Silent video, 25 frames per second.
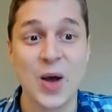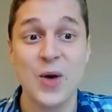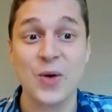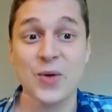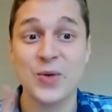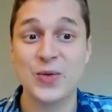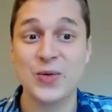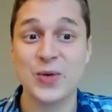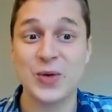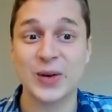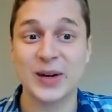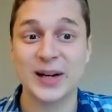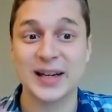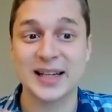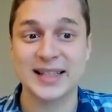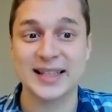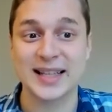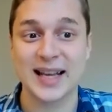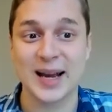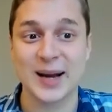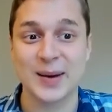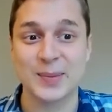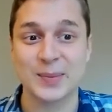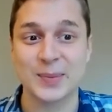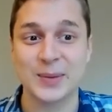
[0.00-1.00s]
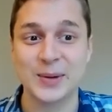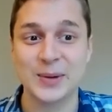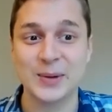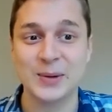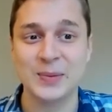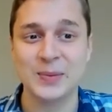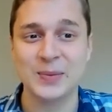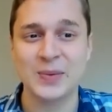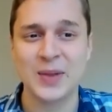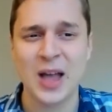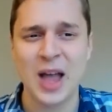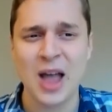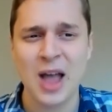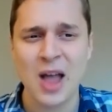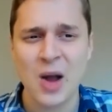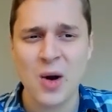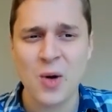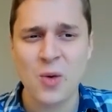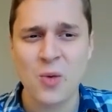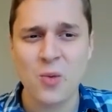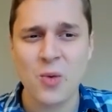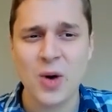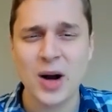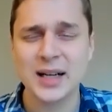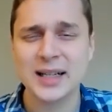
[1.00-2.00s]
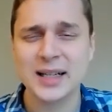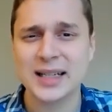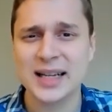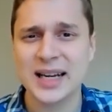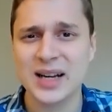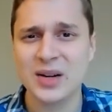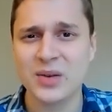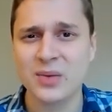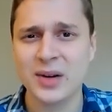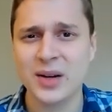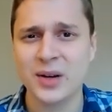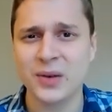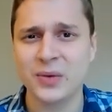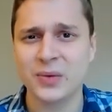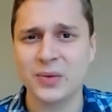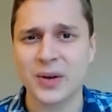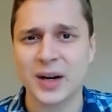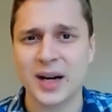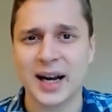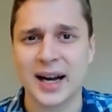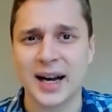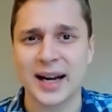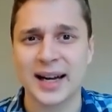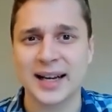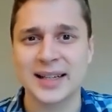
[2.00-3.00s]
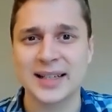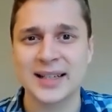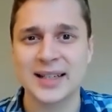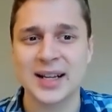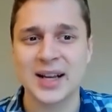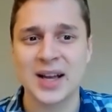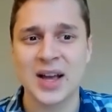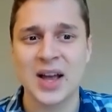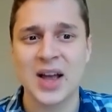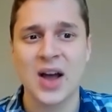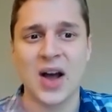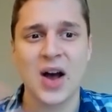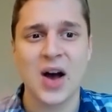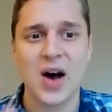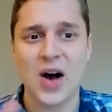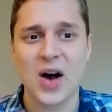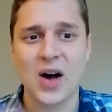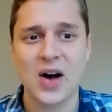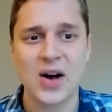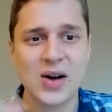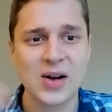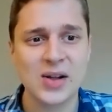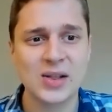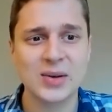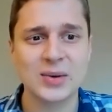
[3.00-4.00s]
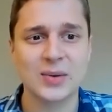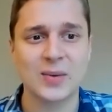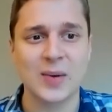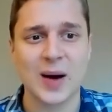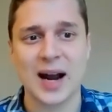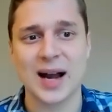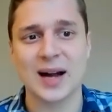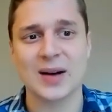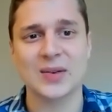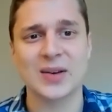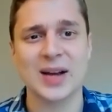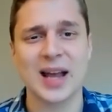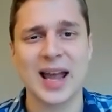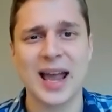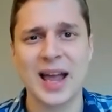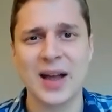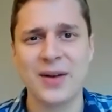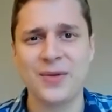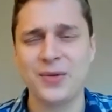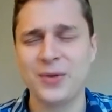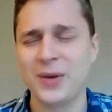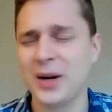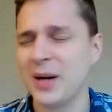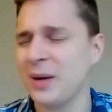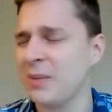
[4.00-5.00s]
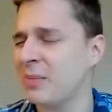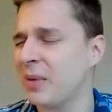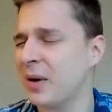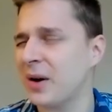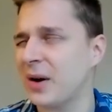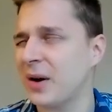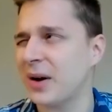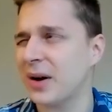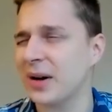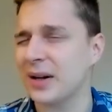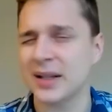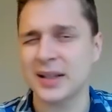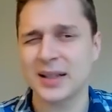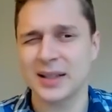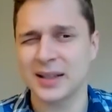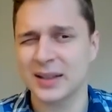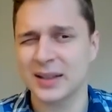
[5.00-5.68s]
For example, what can we find all around every pond?